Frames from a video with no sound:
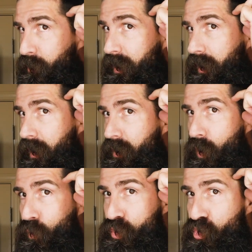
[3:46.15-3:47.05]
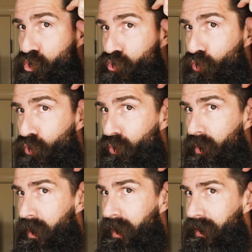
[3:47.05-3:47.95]
bit and go
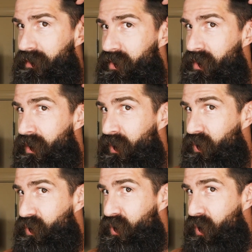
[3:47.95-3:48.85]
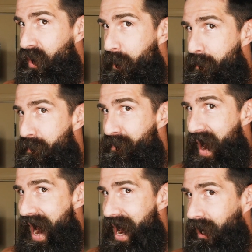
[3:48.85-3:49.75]
straight to the
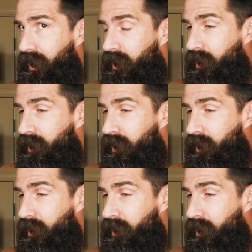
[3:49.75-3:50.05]
back